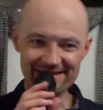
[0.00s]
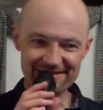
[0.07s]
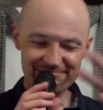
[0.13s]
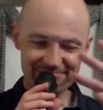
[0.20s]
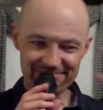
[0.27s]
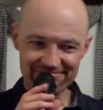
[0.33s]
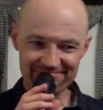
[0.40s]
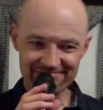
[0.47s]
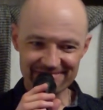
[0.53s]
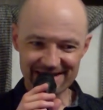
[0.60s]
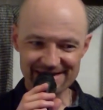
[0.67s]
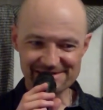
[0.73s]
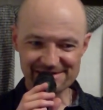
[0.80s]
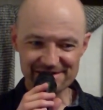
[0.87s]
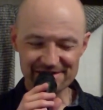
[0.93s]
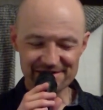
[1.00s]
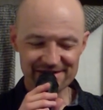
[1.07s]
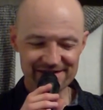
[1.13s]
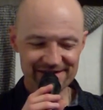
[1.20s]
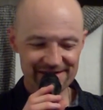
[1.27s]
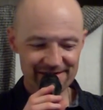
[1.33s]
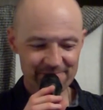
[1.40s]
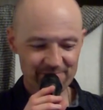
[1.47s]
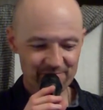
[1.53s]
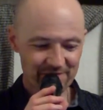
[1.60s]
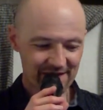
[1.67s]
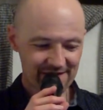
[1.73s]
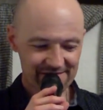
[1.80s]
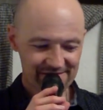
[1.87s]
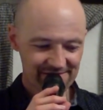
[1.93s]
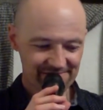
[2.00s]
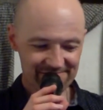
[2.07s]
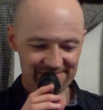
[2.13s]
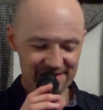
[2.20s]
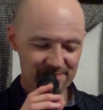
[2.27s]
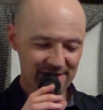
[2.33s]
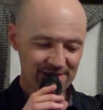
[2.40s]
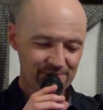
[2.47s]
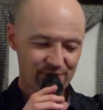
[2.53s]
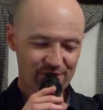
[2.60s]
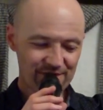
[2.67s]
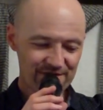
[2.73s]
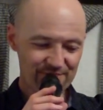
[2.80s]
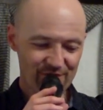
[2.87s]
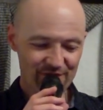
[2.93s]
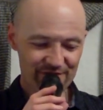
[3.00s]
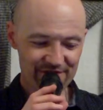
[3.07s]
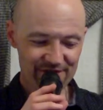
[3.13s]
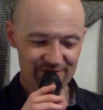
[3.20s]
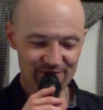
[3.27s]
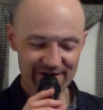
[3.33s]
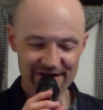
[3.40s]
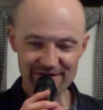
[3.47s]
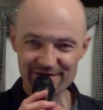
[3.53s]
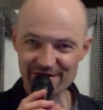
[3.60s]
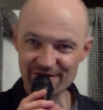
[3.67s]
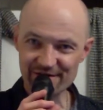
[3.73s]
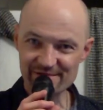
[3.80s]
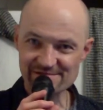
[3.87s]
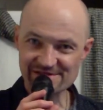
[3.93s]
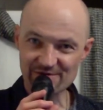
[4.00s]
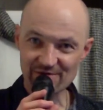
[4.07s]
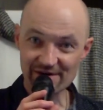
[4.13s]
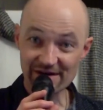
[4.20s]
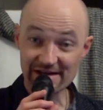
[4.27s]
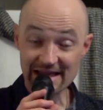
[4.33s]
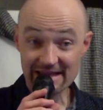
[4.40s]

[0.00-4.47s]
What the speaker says: He exited the main part of the bar there where karaoke was going on,